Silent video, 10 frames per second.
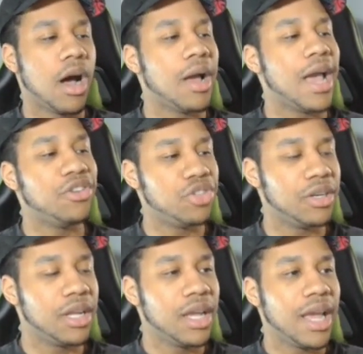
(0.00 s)

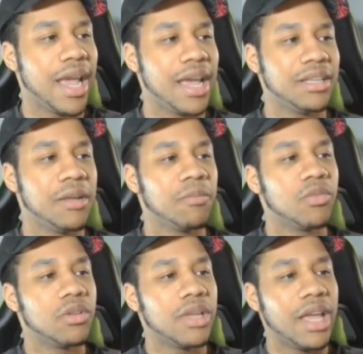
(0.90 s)
engine, and
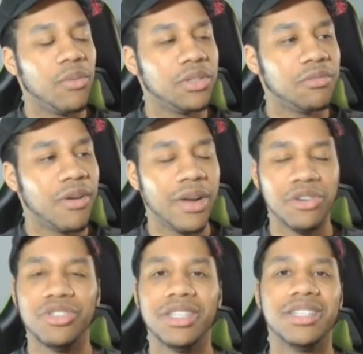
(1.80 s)
it was very
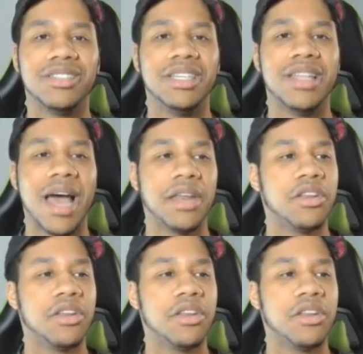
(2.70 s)
interesting to see that